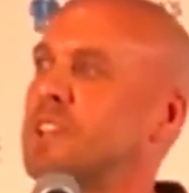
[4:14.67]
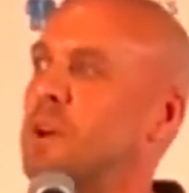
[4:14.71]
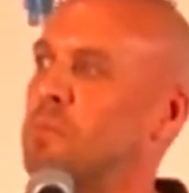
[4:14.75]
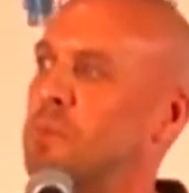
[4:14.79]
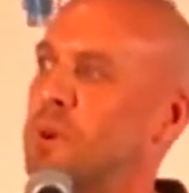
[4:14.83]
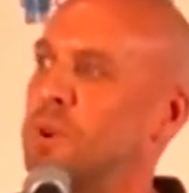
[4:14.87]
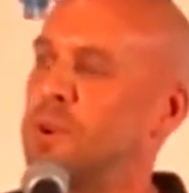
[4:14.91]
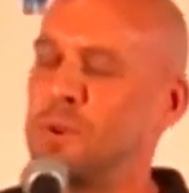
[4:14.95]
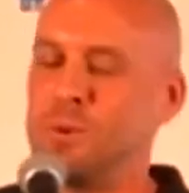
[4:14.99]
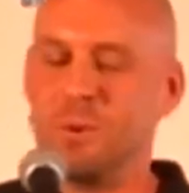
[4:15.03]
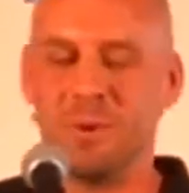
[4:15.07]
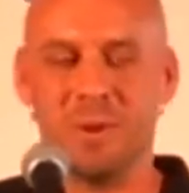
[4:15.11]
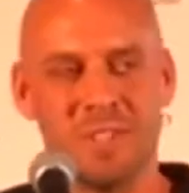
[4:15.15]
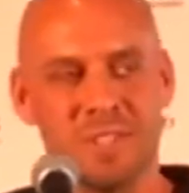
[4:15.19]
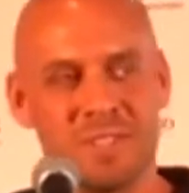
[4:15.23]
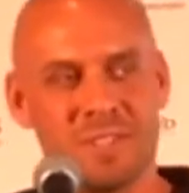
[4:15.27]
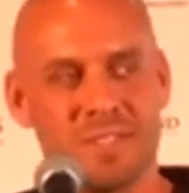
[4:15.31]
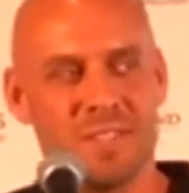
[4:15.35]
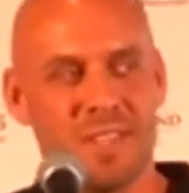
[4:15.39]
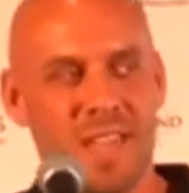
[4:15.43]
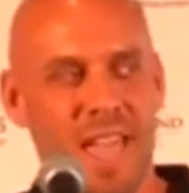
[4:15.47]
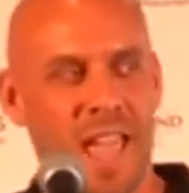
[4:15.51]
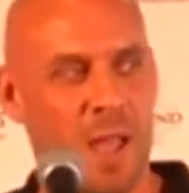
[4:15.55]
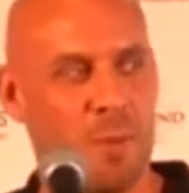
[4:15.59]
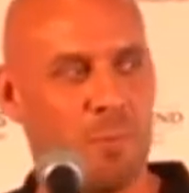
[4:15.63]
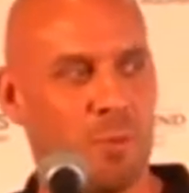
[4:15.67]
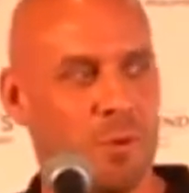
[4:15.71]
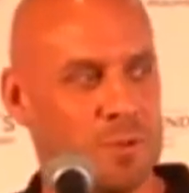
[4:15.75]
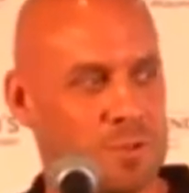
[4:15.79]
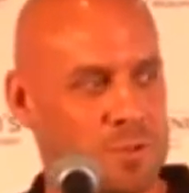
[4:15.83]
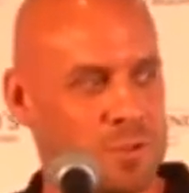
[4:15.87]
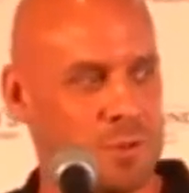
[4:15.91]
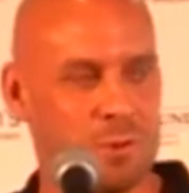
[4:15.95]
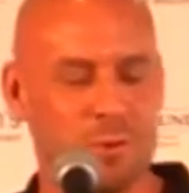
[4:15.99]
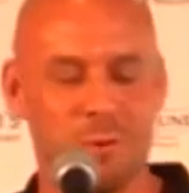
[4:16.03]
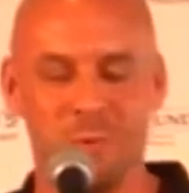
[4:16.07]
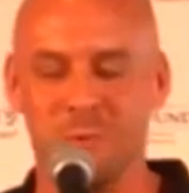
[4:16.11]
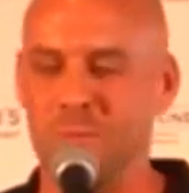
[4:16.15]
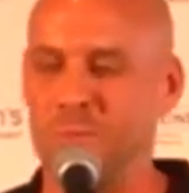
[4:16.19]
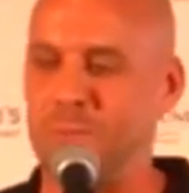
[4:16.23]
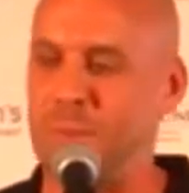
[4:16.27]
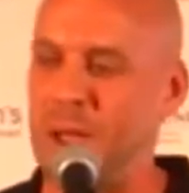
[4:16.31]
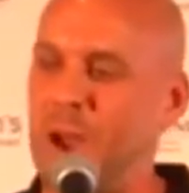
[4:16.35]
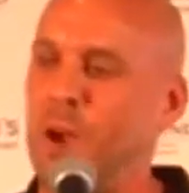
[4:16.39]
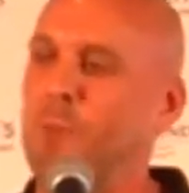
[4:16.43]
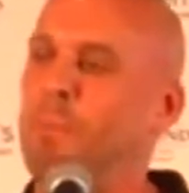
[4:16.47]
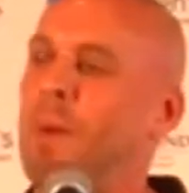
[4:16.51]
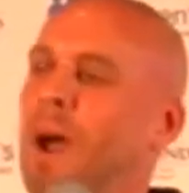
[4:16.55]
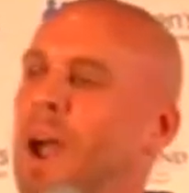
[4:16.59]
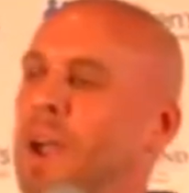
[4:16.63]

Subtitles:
someone who is able to bear